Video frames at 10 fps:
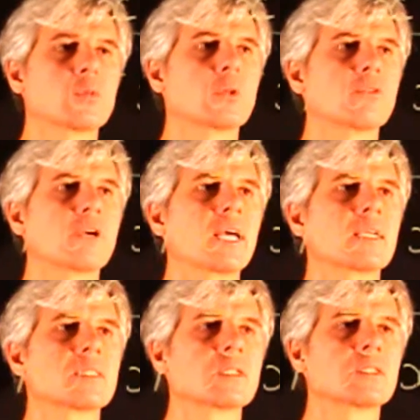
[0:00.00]
So if
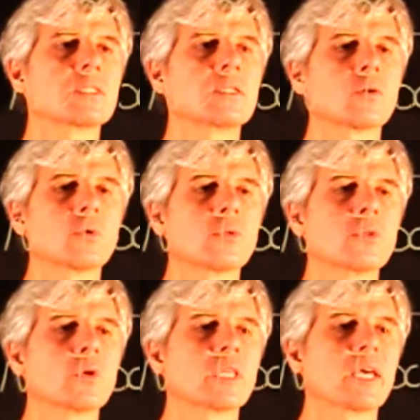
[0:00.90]
x is 0,
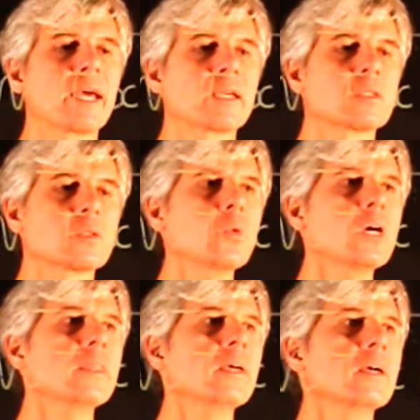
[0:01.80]
not x is
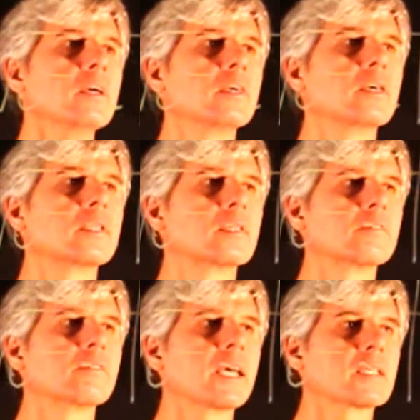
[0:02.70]
1. And
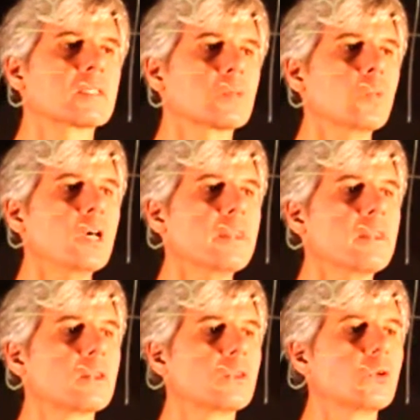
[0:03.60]
if x is 1,
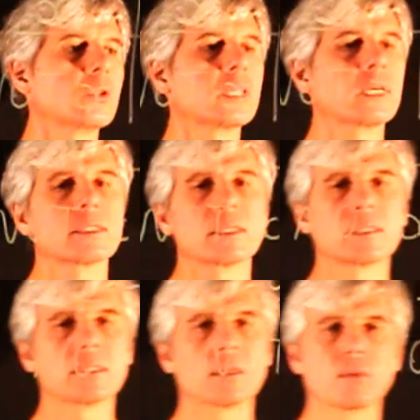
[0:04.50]
then not x is
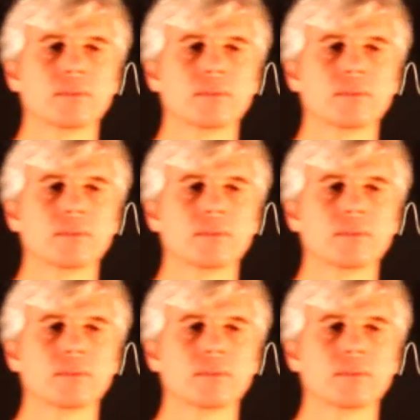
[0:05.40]
0.